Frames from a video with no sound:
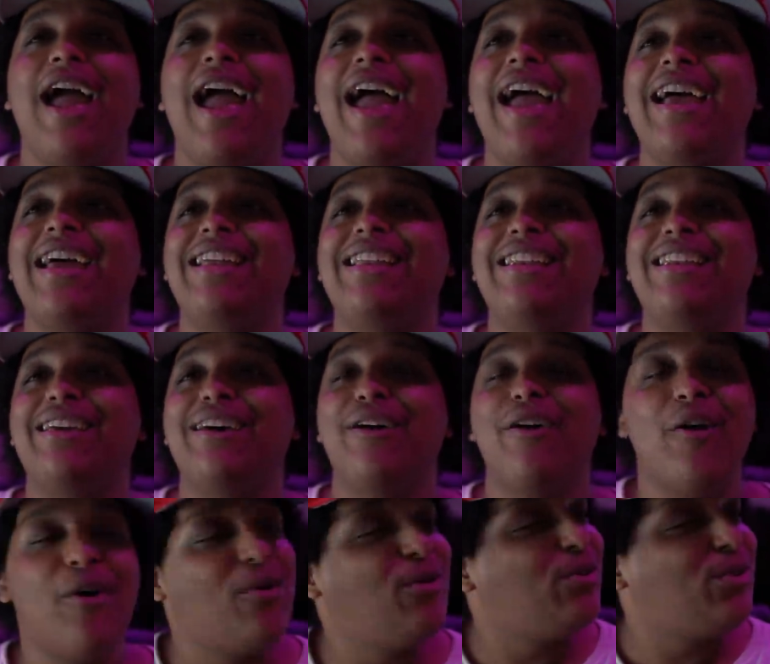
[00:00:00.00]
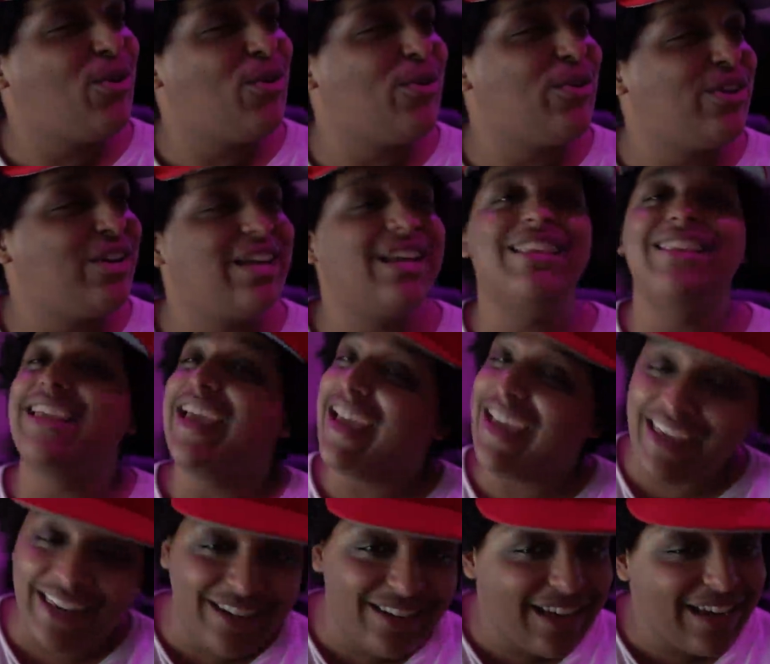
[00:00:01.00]
and oh Lord,
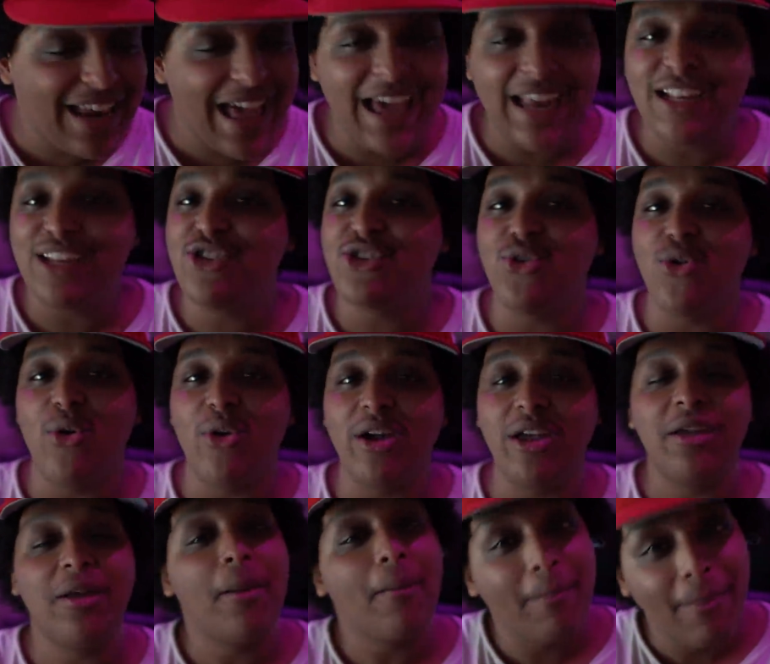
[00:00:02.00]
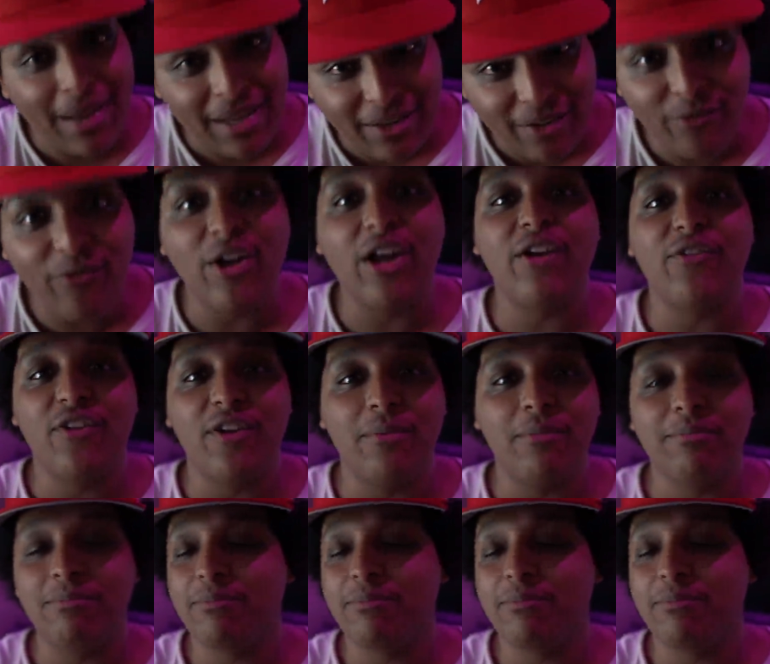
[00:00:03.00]
the internet had a joy making fun of him.